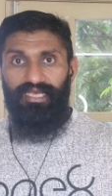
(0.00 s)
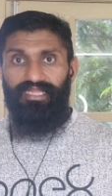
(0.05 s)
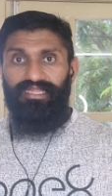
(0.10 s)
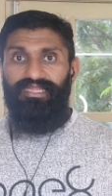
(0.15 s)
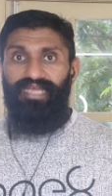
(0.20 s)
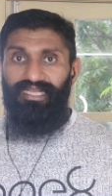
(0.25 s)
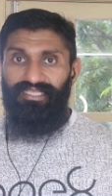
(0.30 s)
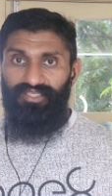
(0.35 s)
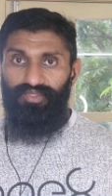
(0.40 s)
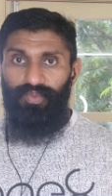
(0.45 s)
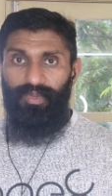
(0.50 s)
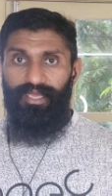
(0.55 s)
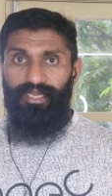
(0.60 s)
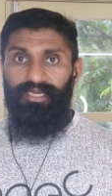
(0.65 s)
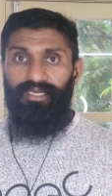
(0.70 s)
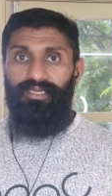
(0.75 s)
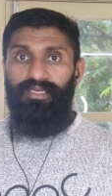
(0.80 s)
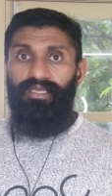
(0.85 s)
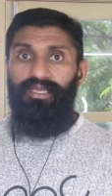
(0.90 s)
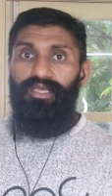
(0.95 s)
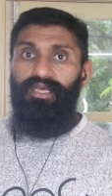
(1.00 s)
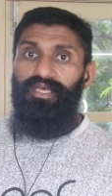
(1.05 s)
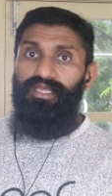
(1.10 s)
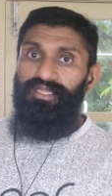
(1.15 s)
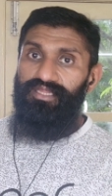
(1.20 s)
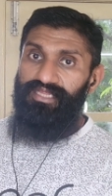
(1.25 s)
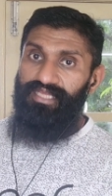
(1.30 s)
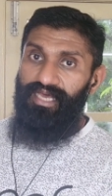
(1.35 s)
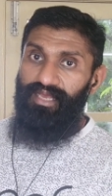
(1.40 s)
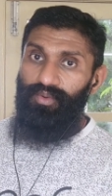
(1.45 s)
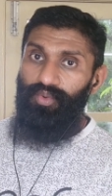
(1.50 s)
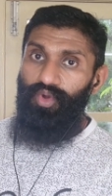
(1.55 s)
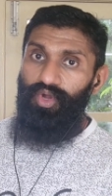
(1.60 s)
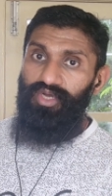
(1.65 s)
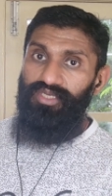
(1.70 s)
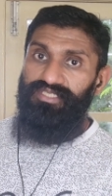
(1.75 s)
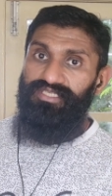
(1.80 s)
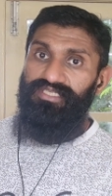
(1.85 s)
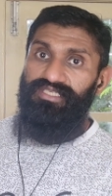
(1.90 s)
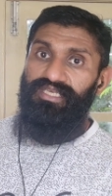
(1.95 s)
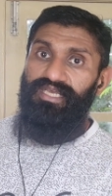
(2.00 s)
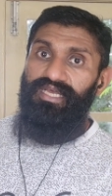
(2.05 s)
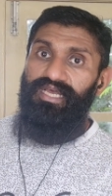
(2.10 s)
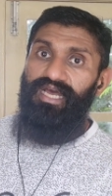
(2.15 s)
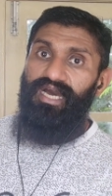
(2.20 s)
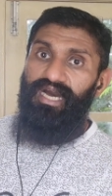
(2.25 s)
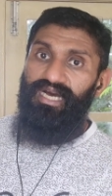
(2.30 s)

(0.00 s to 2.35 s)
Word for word: That's when there was